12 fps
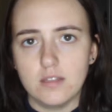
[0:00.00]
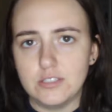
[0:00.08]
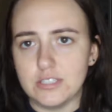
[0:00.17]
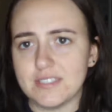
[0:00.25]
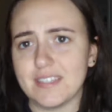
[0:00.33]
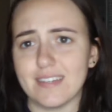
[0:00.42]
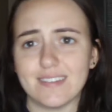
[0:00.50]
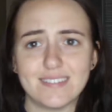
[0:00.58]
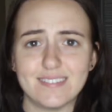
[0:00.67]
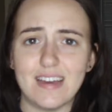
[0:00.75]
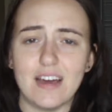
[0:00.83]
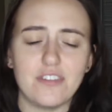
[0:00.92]
just
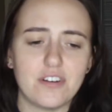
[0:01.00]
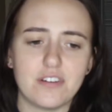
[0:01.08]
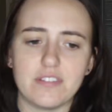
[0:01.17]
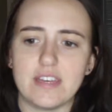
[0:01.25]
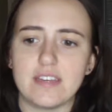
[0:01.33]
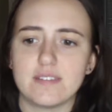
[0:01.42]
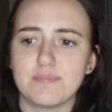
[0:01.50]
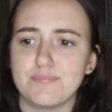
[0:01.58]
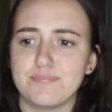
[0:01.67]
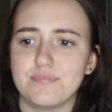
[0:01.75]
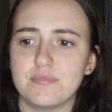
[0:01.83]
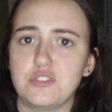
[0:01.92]
other
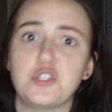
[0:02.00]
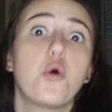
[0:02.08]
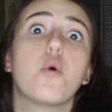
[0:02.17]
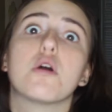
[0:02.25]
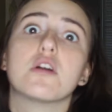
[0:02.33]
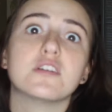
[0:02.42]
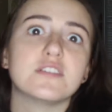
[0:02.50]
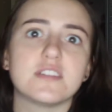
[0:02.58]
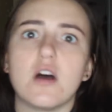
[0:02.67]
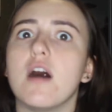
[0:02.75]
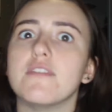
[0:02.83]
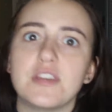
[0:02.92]

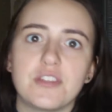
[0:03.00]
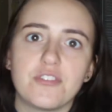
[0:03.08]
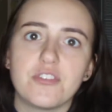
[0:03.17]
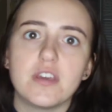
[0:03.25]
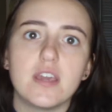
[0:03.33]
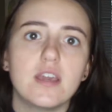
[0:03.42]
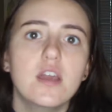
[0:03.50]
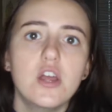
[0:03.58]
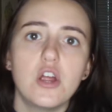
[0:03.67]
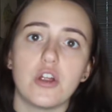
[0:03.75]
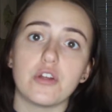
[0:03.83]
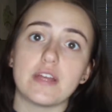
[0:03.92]
chores, obviously,
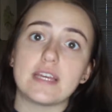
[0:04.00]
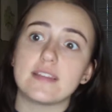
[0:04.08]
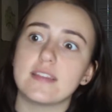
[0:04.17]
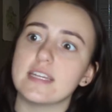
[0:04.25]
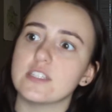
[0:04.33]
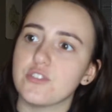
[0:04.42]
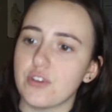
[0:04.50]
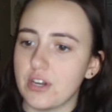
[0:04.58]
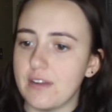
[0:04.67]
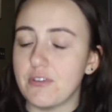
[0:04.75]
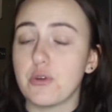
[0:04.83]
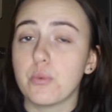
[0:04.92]
or things for,
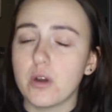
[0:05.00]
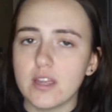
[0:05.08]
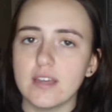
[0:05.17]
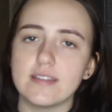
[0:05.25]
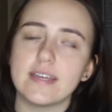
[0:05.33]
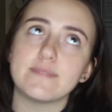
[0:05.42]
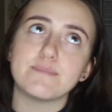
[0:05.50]
if you're working,